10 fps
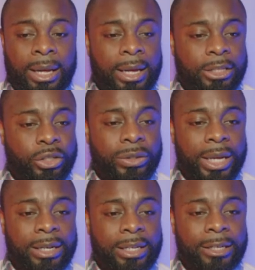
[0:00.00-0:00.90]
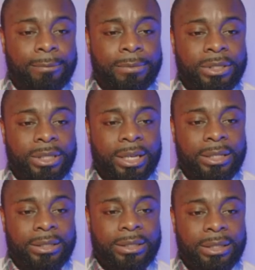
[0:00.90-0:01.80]
Suzanne Ingham
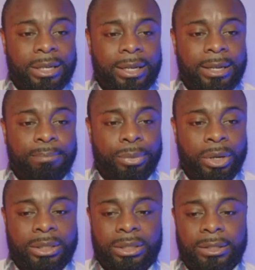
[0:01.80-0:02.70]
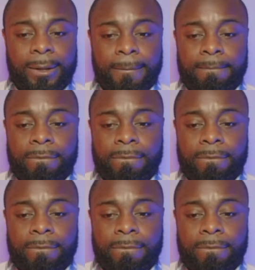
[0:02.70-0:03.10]
says Boston.